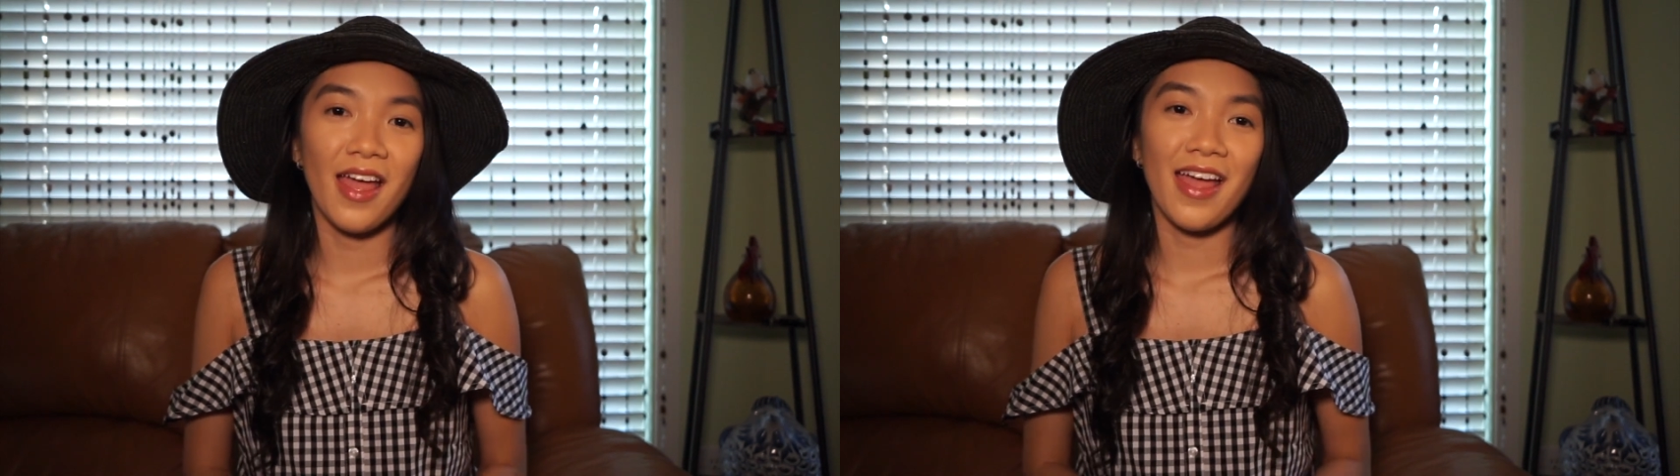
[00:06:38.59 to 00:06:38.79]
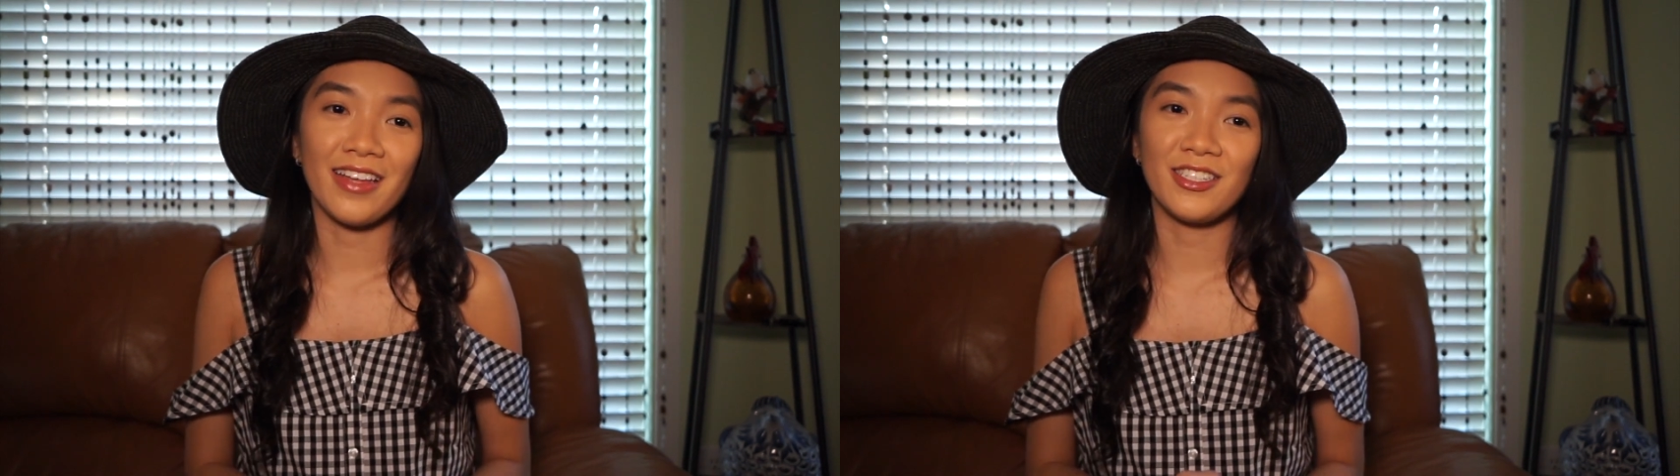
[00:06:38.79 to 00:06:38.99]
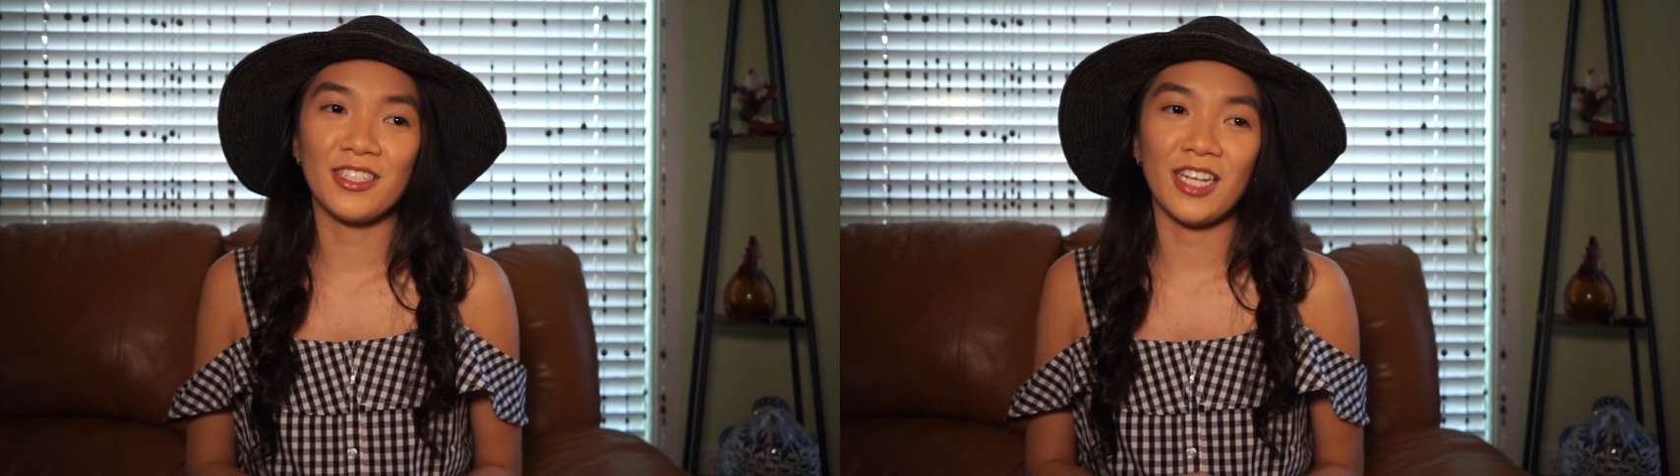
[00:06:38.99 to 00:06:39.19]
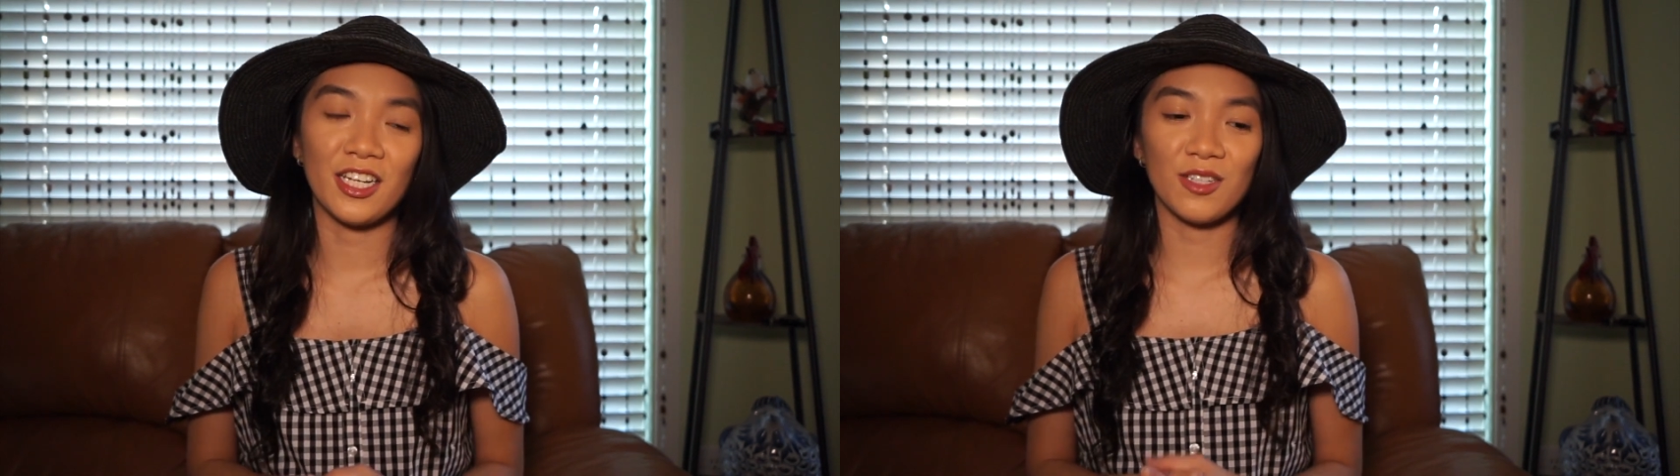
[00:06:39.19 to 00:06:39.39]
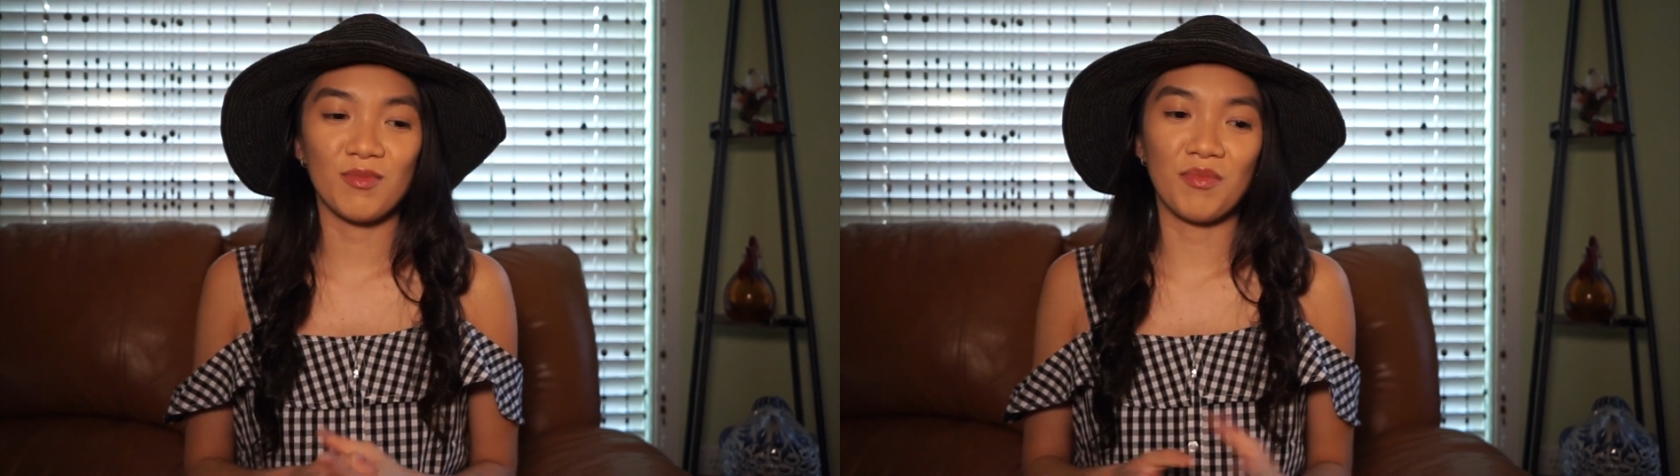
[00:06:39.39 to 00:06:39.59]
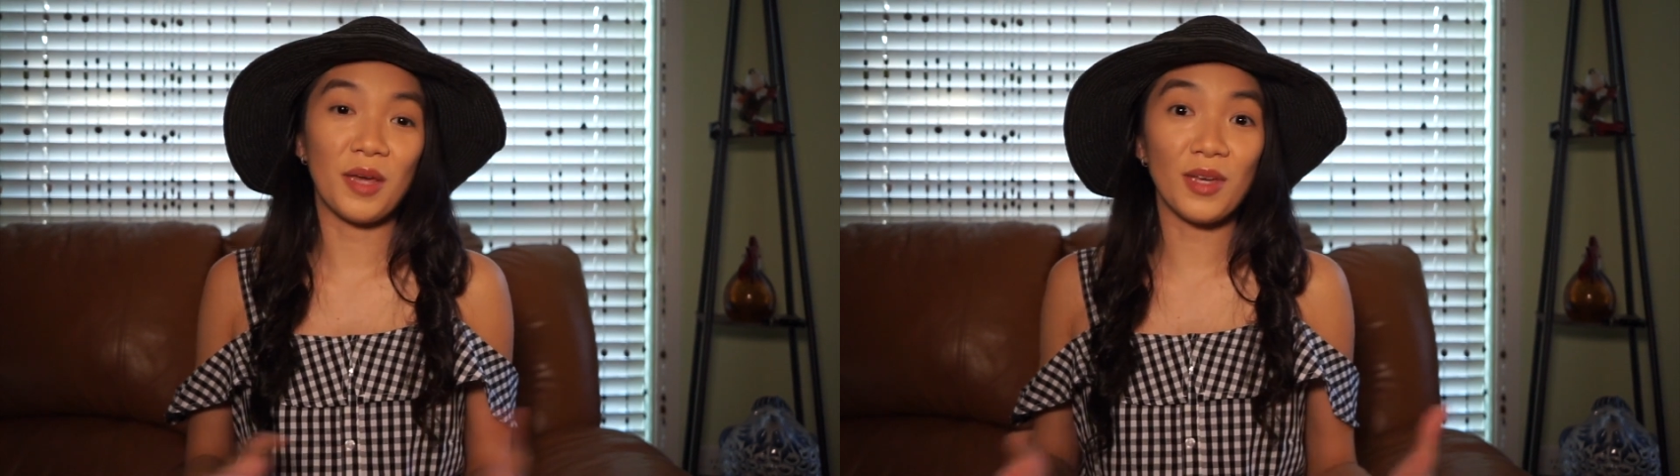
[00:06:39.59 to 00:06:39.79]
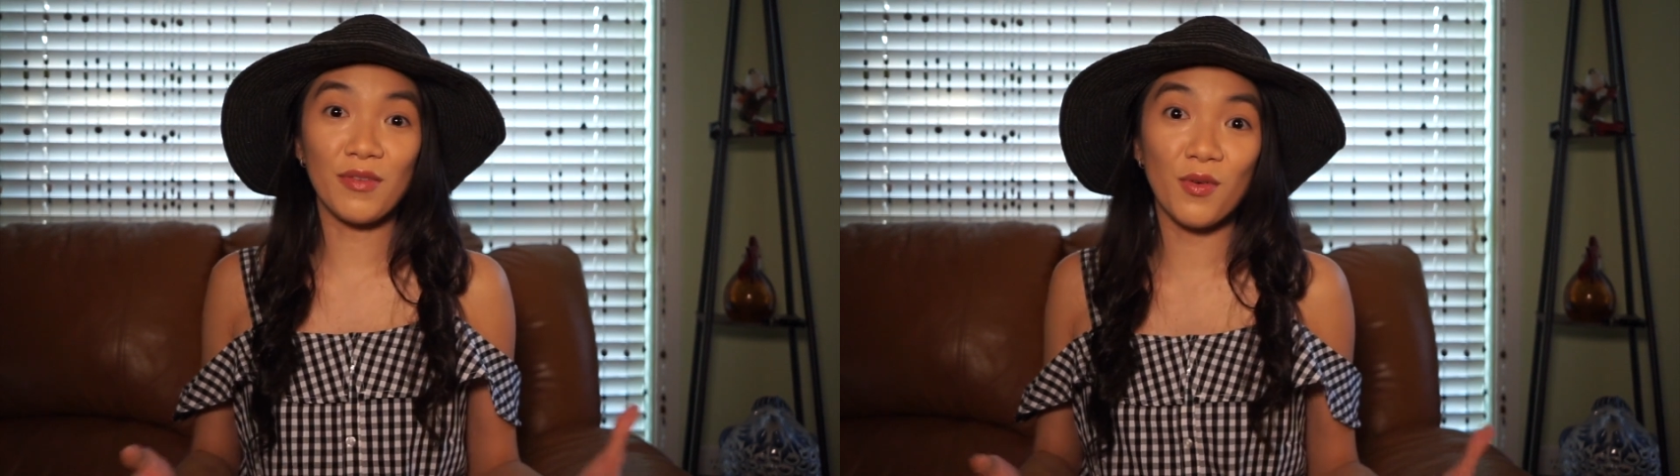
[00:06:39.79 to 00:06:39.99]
and just like maybe even